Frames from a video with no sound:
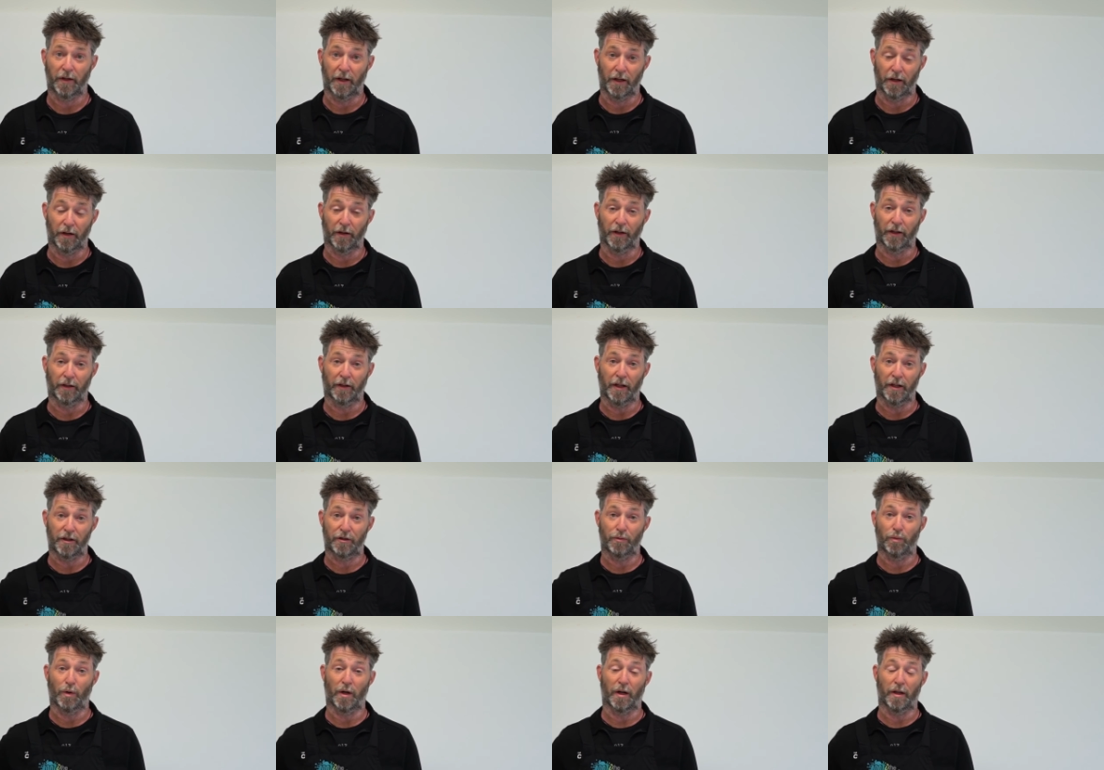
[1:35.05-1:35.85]
And I think
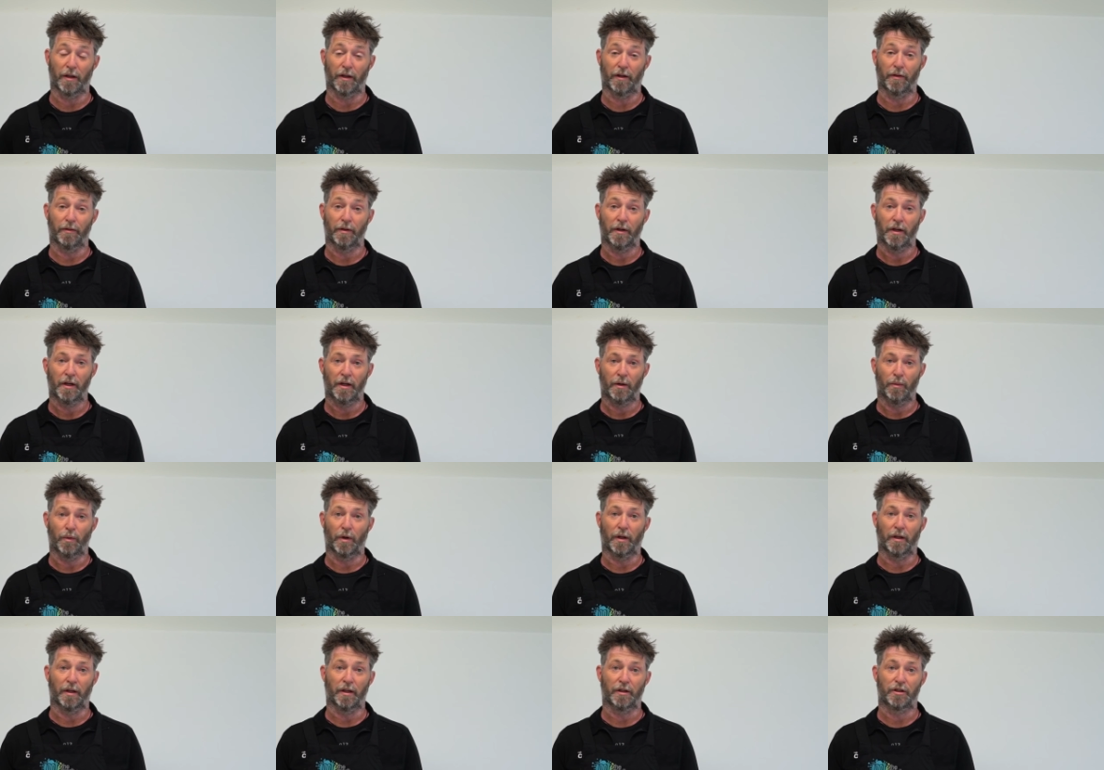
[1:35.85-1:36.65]
that's one
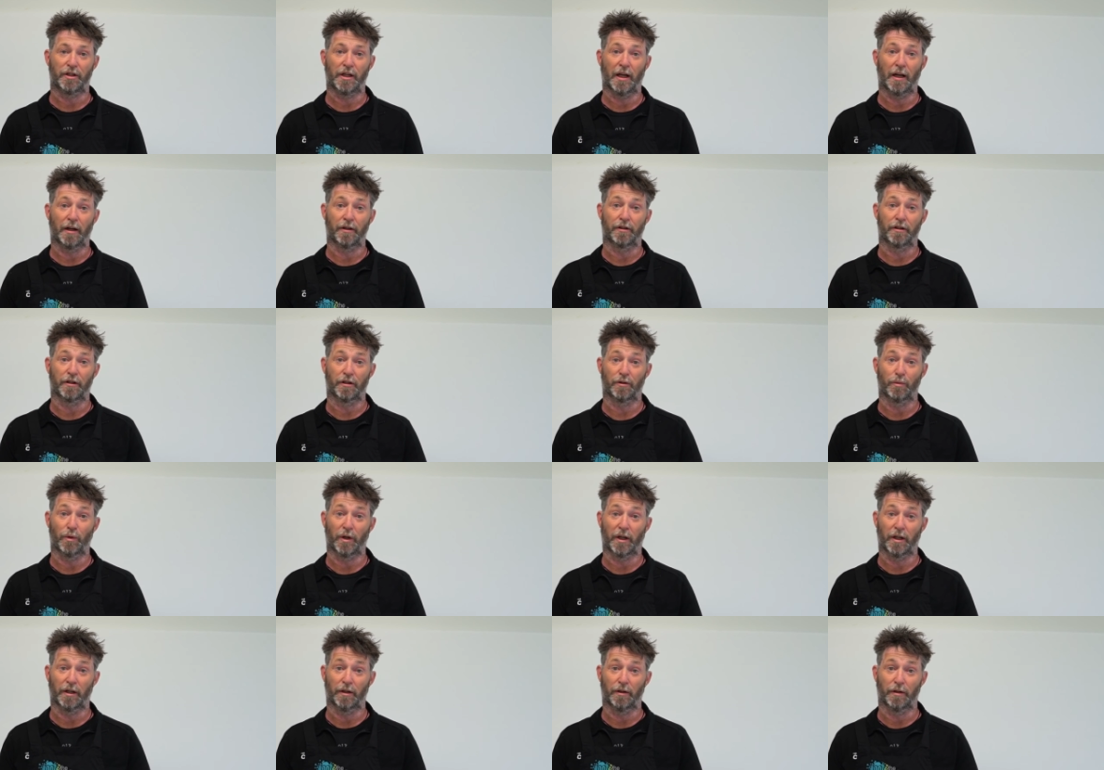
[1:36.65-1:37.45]
of the challenges
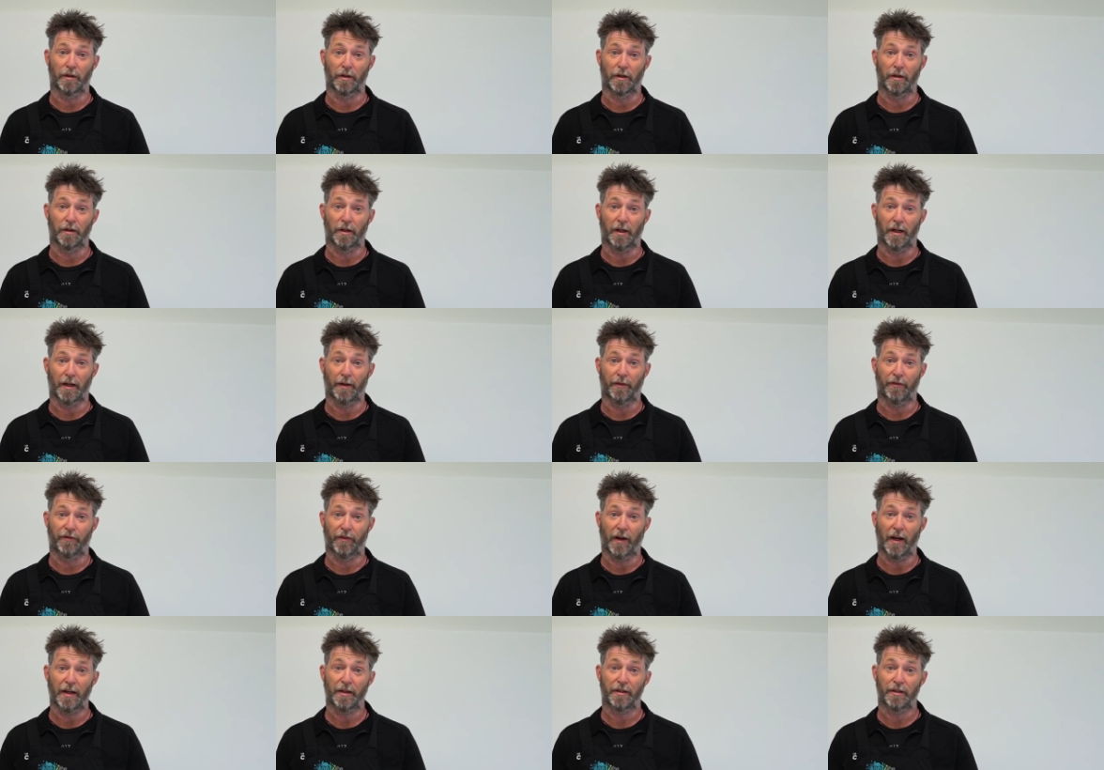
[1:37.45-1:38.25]
we're going to
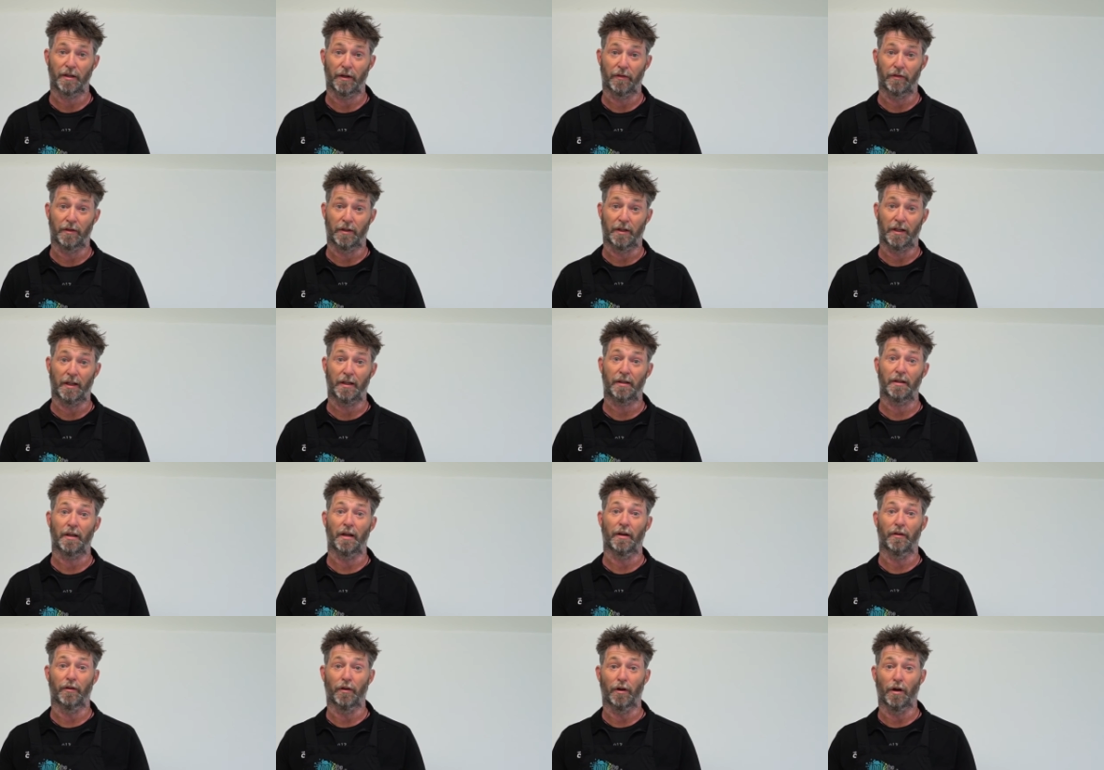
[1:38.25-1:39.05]
face over
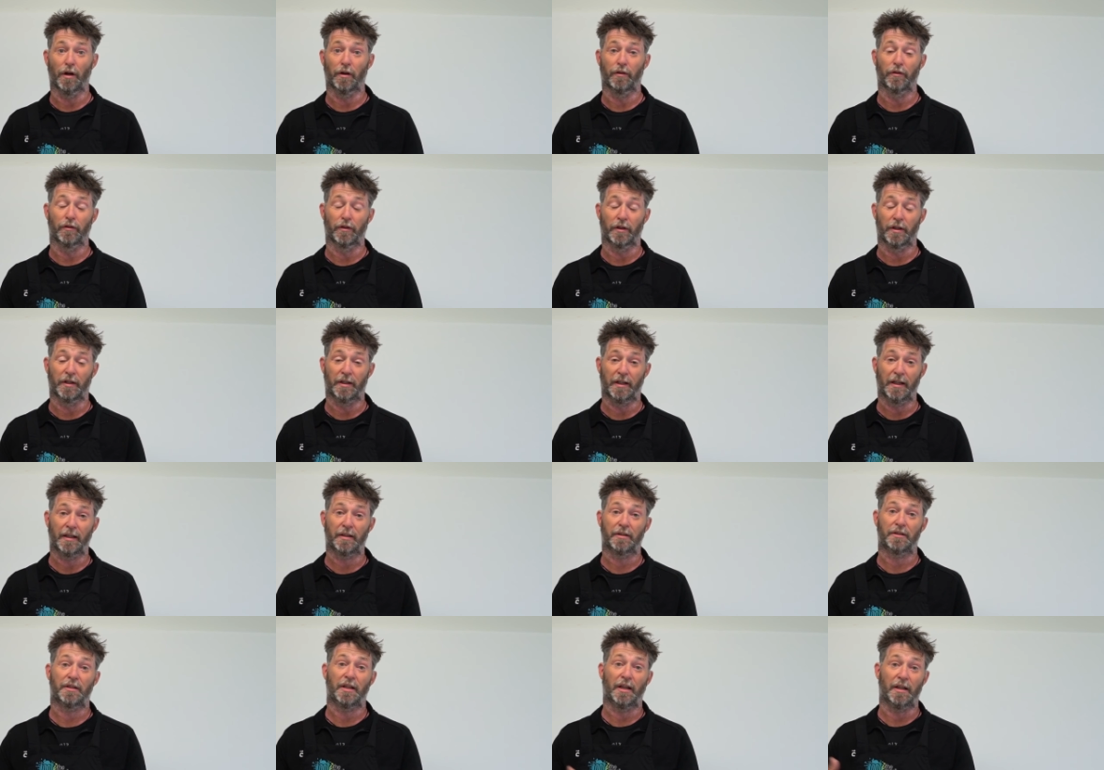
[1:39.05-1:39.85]
the
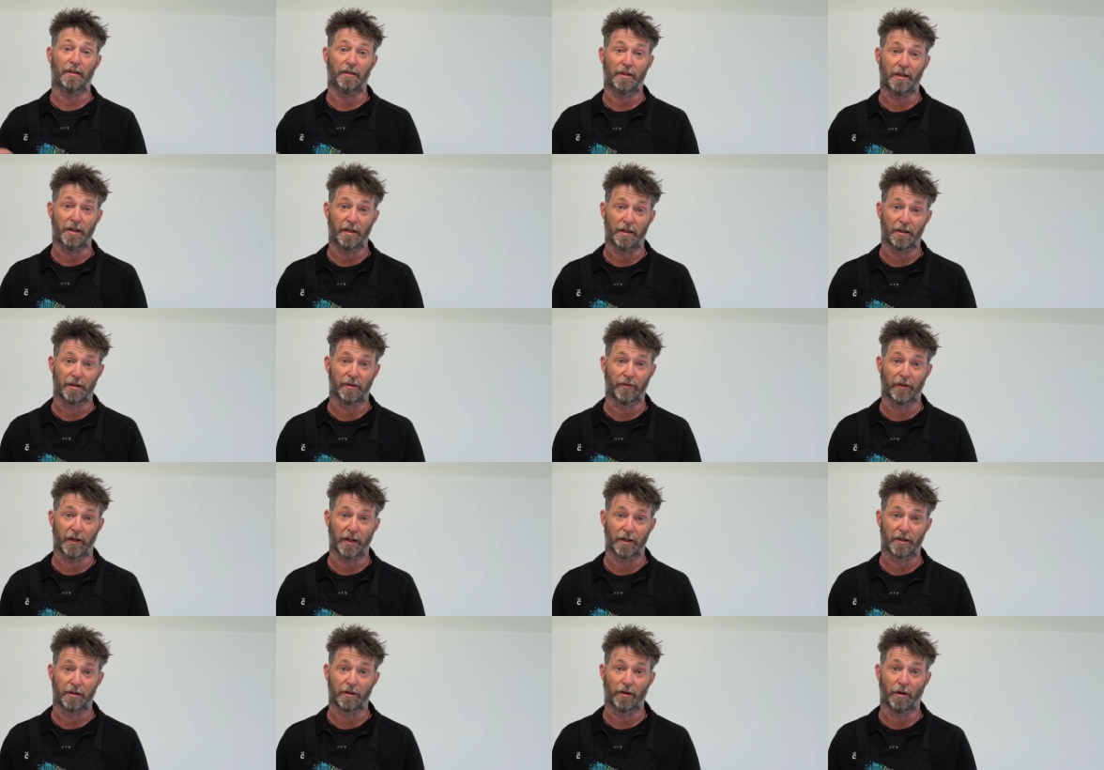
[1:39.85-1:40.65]
next 10 years of
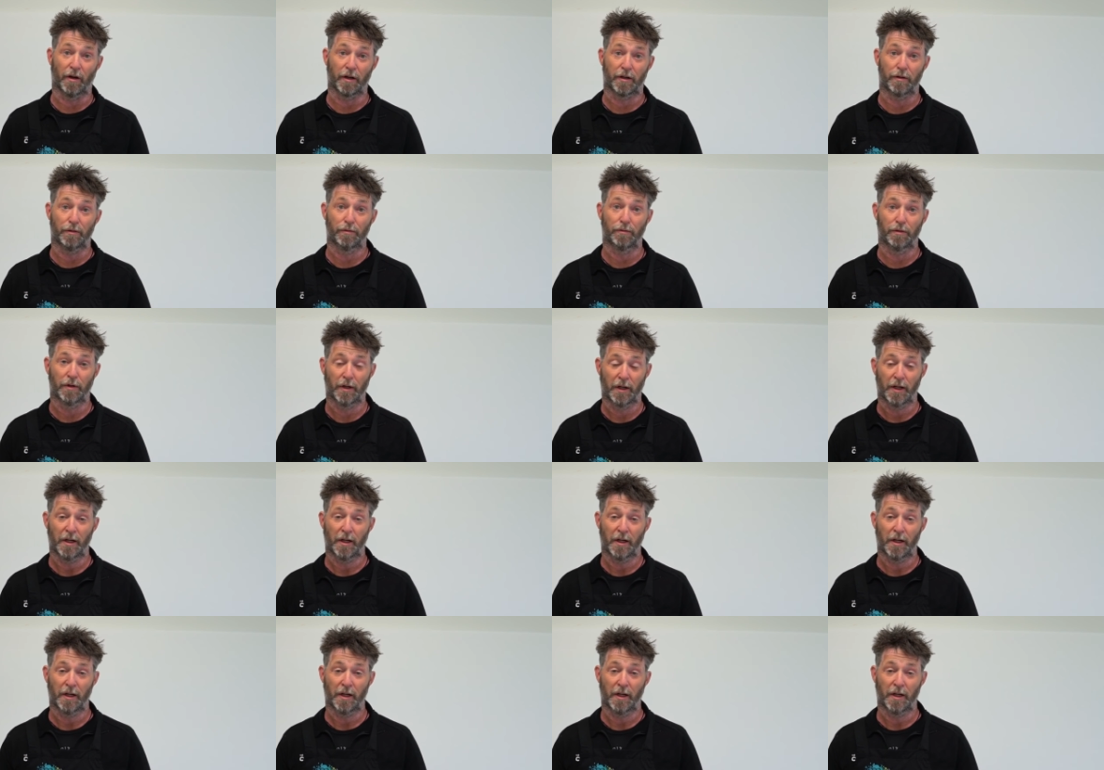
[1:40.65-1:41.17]
our cycle,